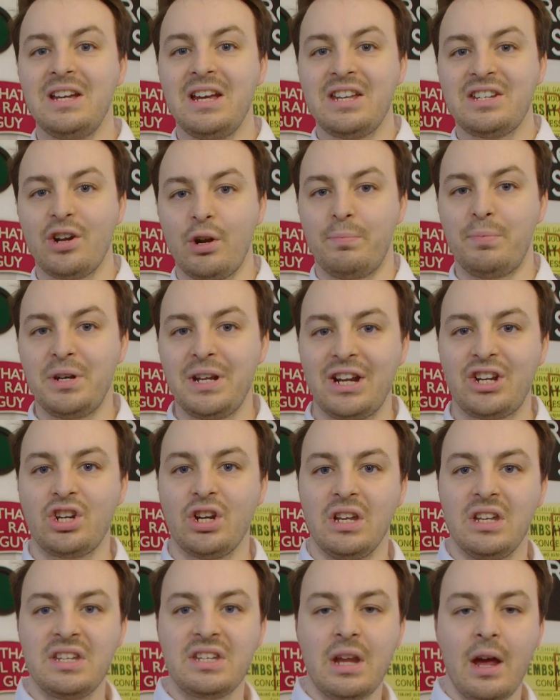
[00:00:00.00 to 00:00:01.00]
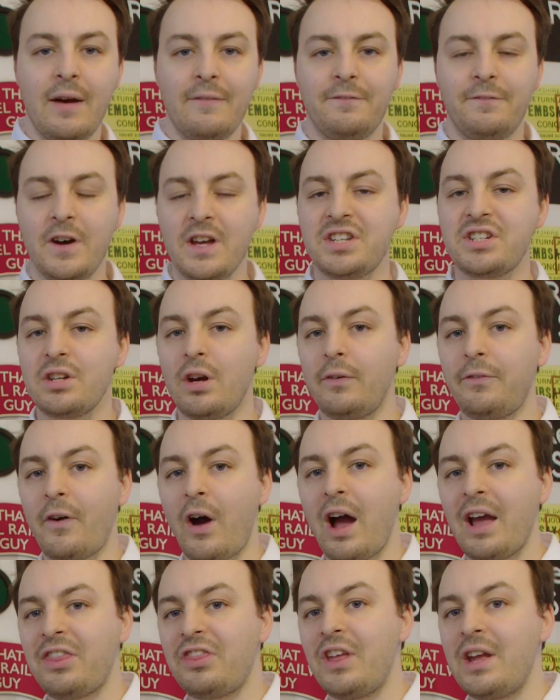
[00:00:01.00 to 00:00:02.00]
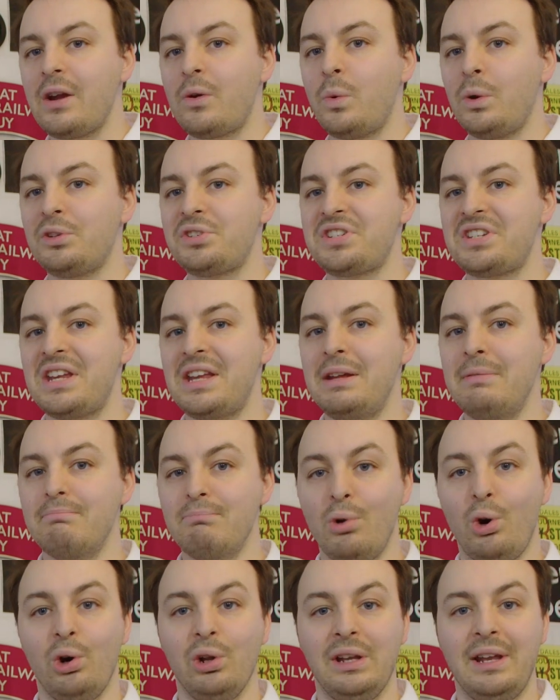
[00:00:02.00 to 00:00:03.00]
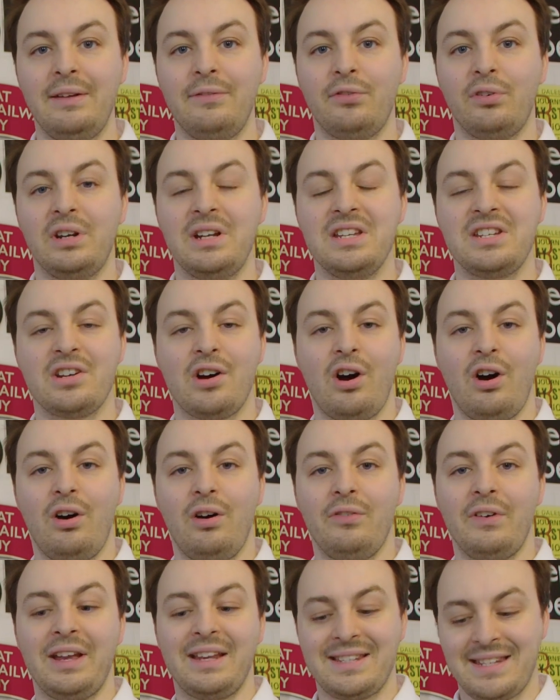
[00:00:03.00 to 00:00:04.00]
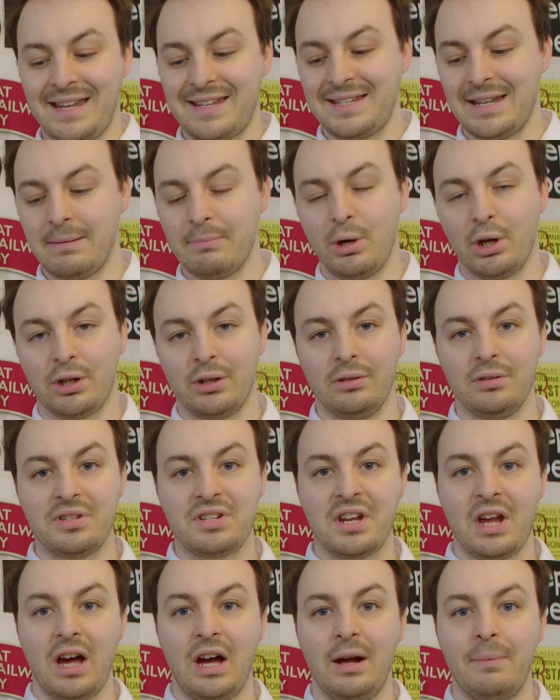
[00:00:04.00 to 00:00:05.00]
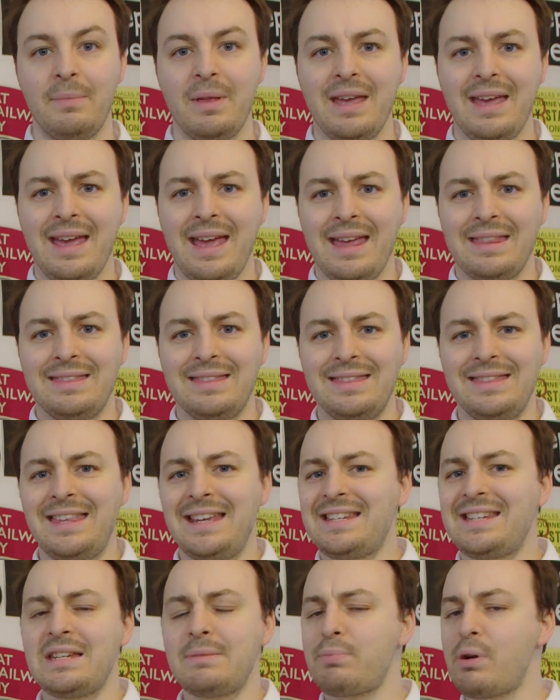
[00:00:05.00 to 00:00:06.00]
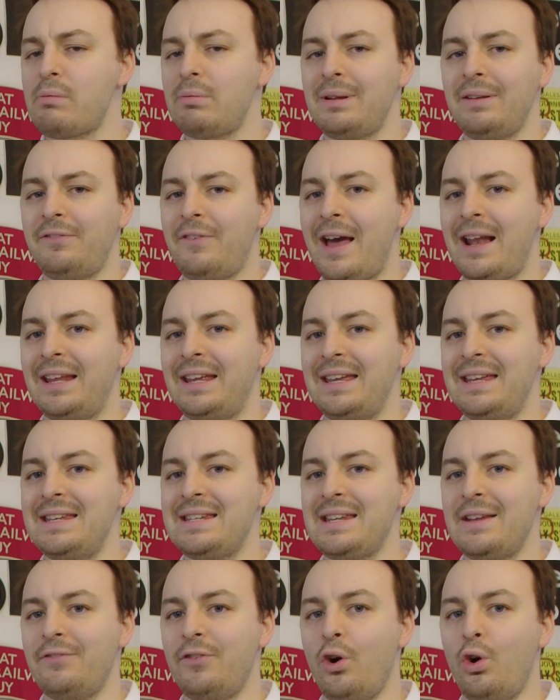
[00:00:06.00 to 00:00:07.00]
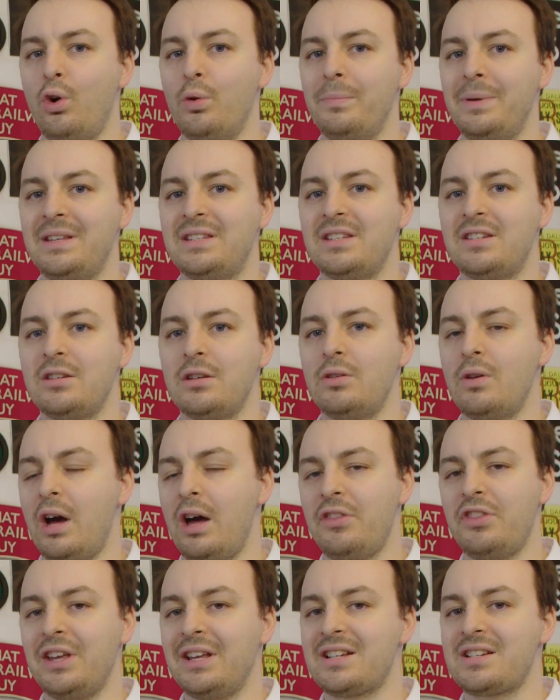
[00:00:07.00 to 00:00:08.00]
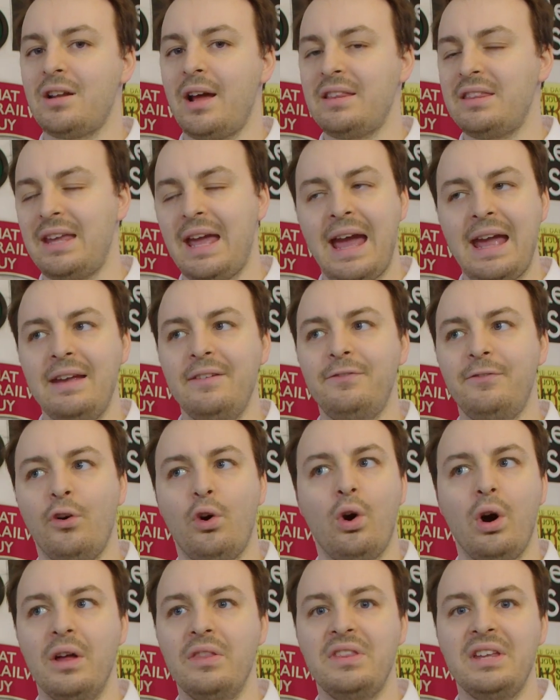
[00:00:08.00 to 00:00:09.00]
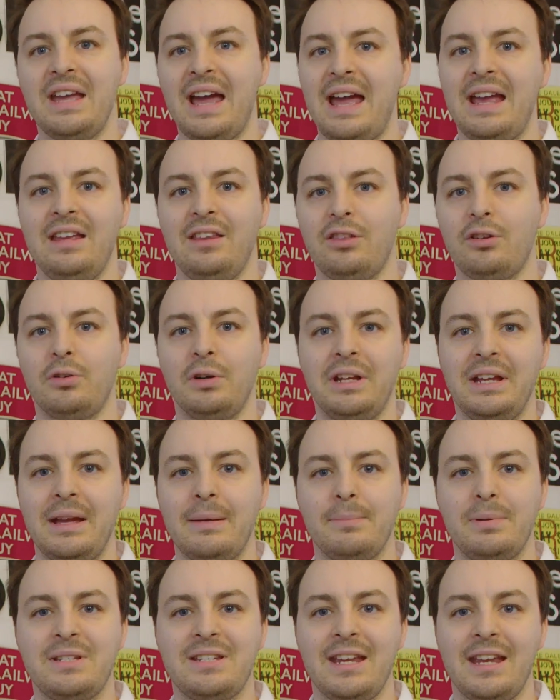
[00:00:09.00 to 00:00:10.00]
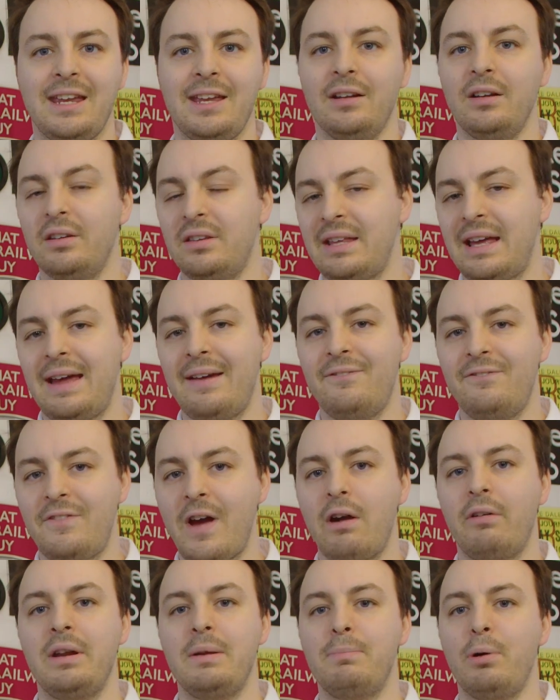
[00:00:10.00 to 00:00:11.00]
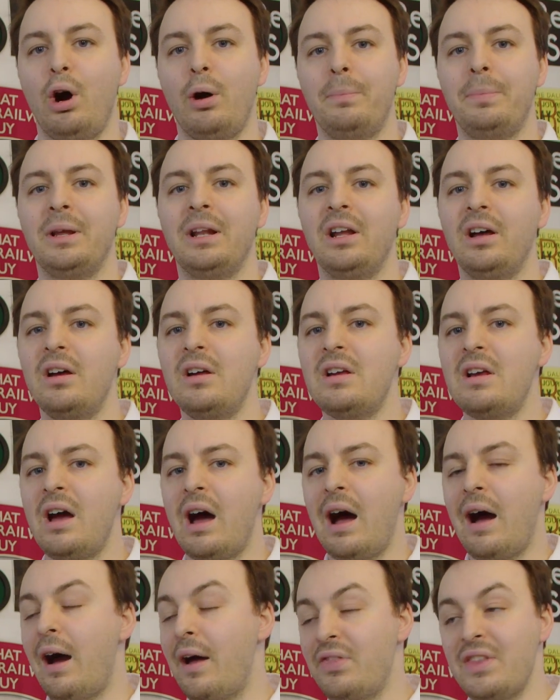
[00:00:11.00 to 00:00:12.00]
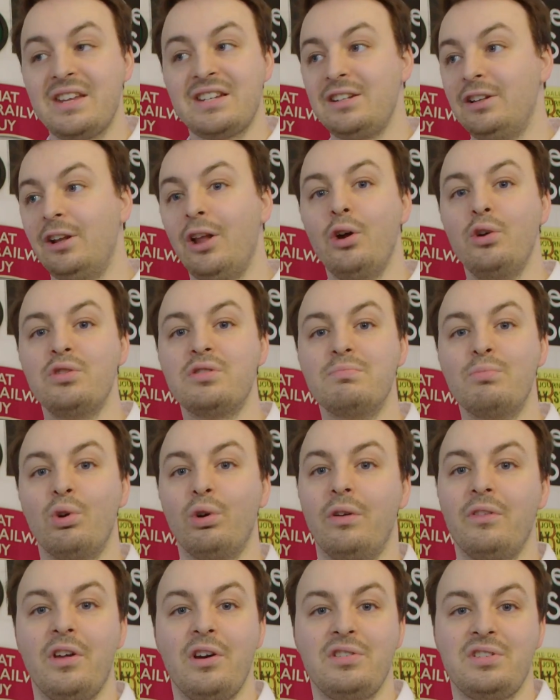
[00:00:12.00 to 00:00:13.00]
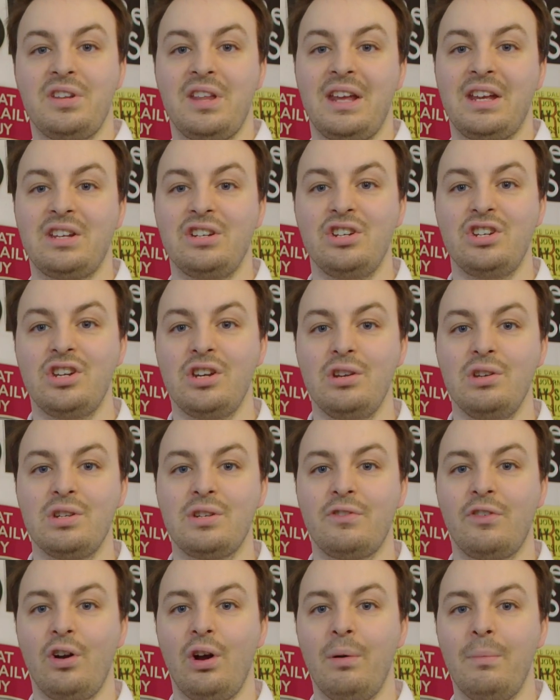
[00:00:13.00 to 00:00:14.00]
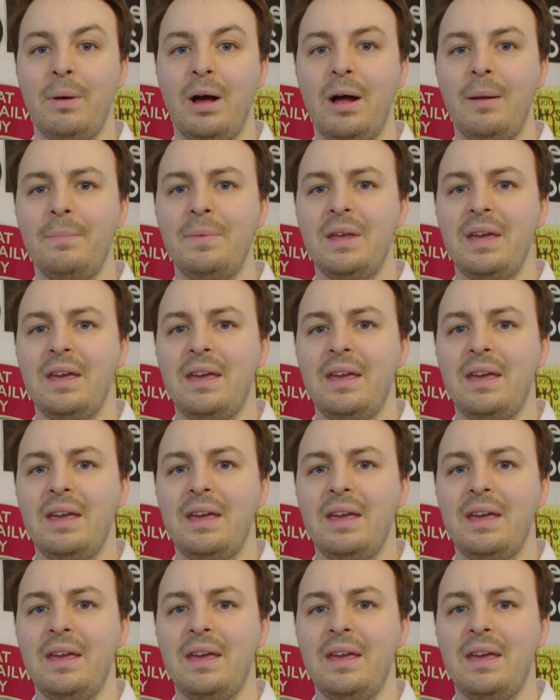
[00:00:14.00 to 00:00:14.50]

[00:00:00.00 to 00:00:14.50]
So, predictions. First off, I think we'll see more liveries of existing models. This is probably fairly easy for Hornby to do. Things like the A4 and the A3 in particular, they're very popular, and there's loads more of those that they can choose from.